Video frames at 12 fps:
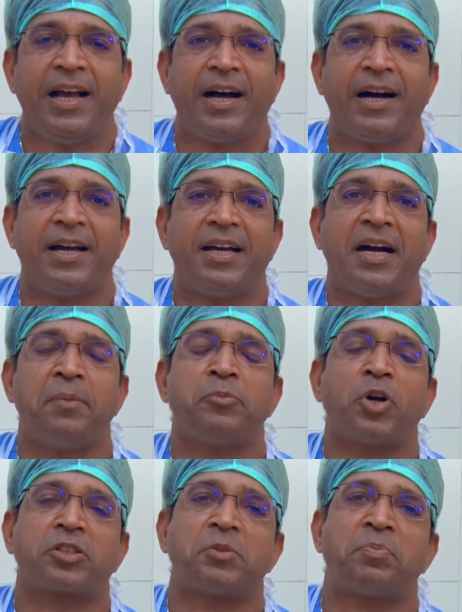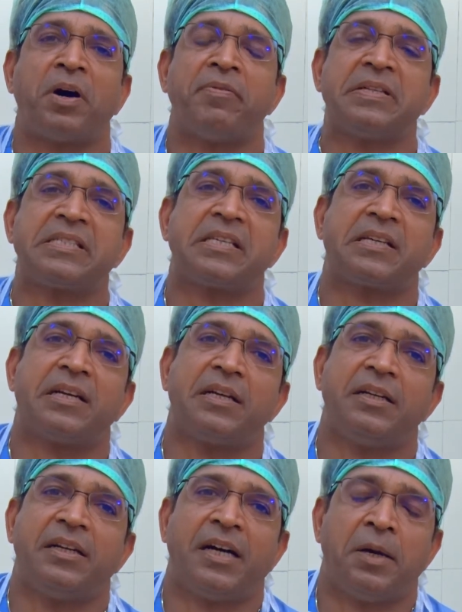Hi, I'm Dr. Pawan
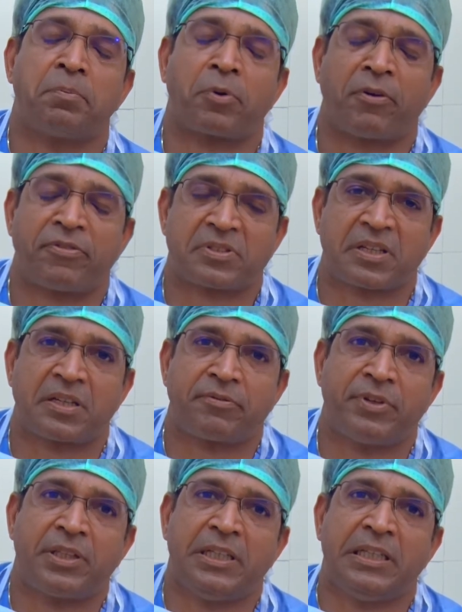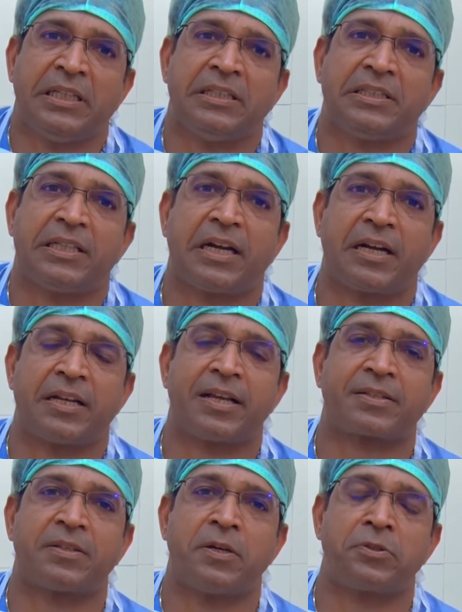Singhal. I'm professor with ENT and Head and
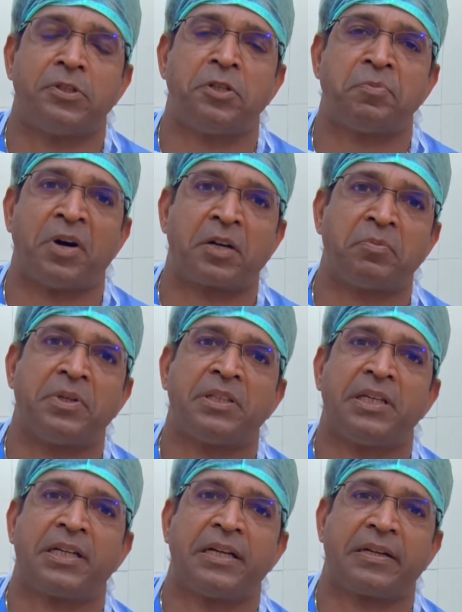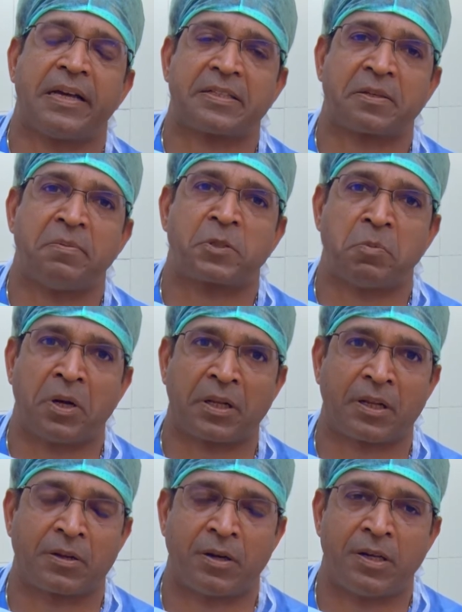Neck Surgery Department there at SMS
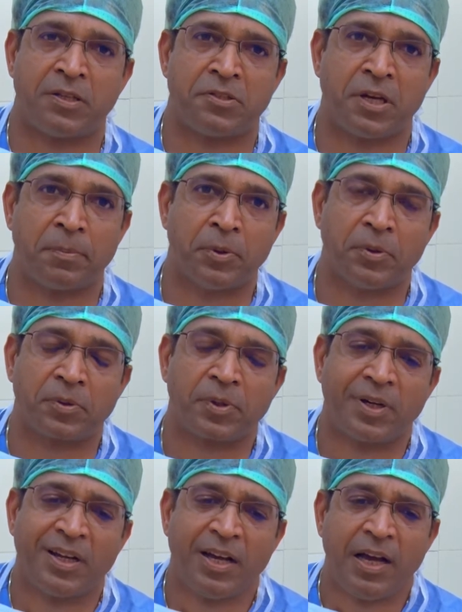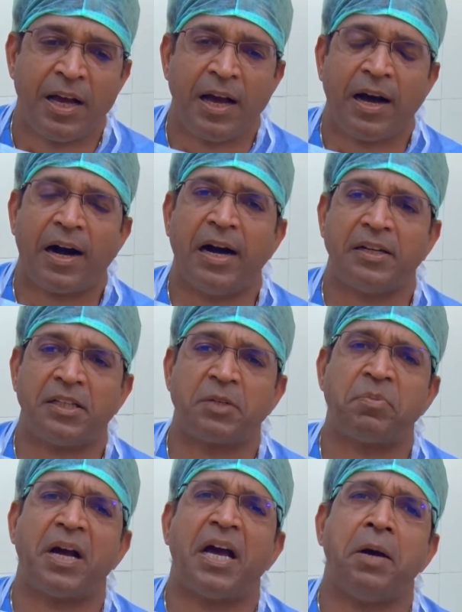Medical College, Jaipur. I
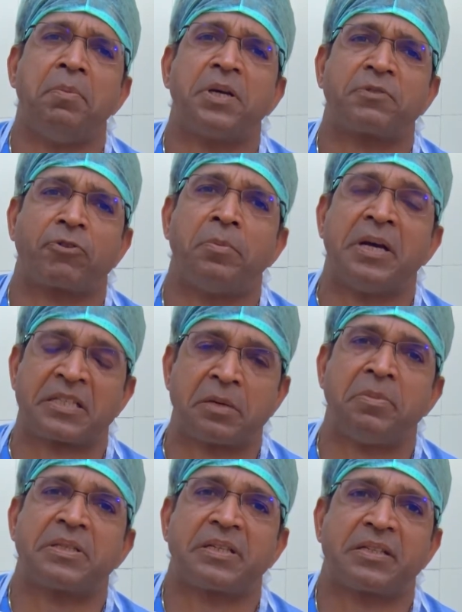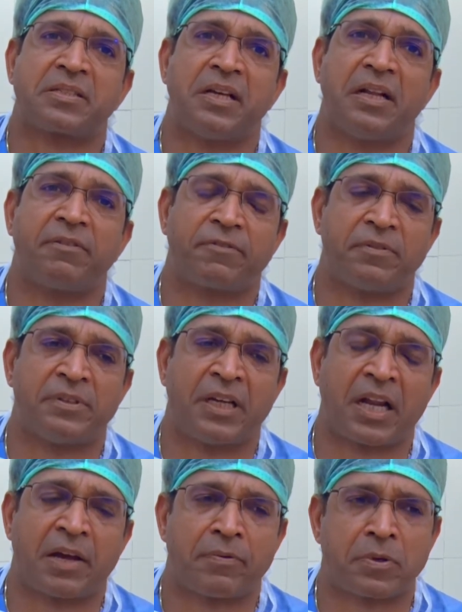did my MS from SMS itself.
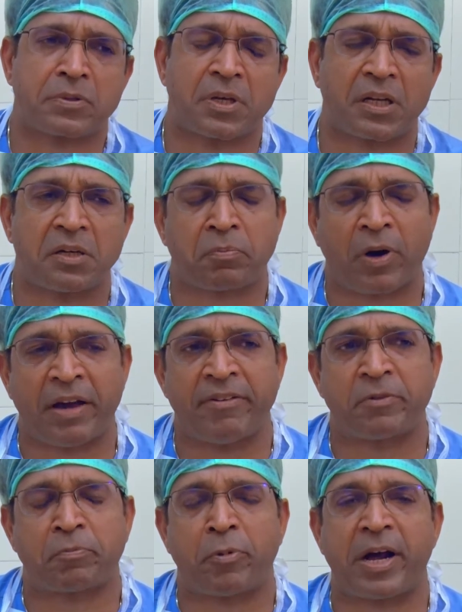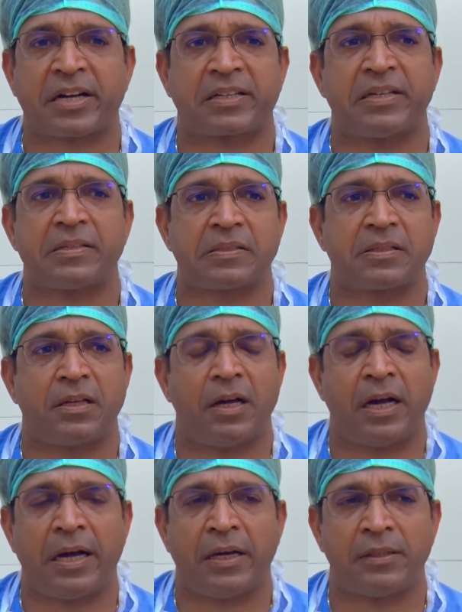Then I was there in private practice,
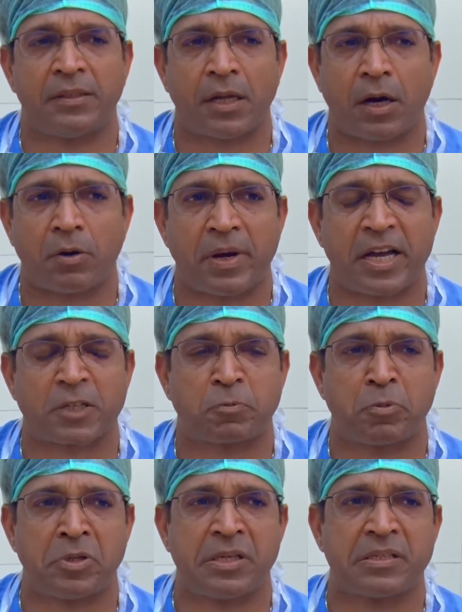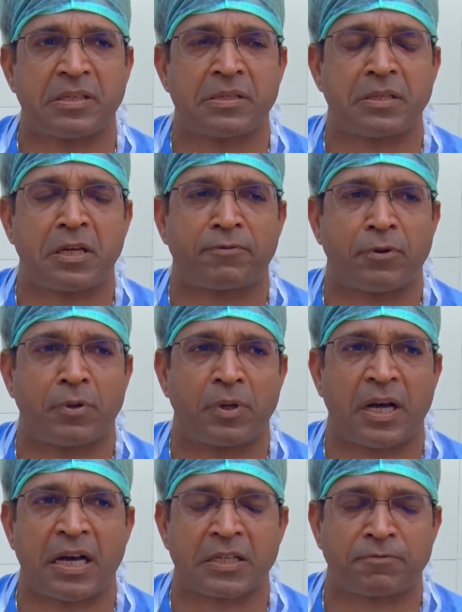and now my experience is there for
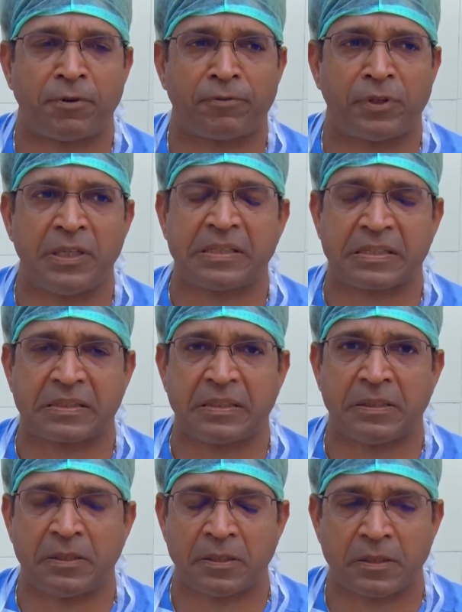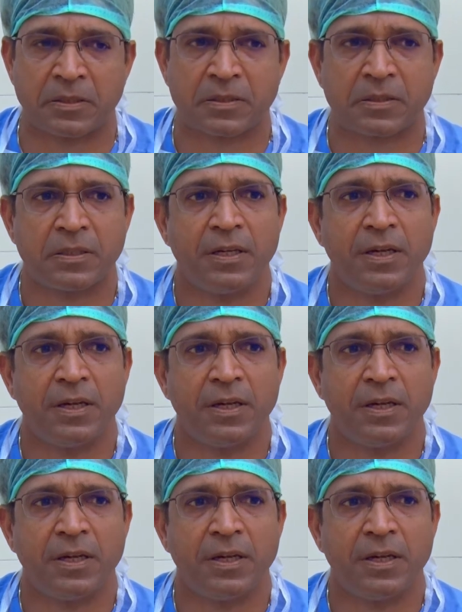last 15, 16 years.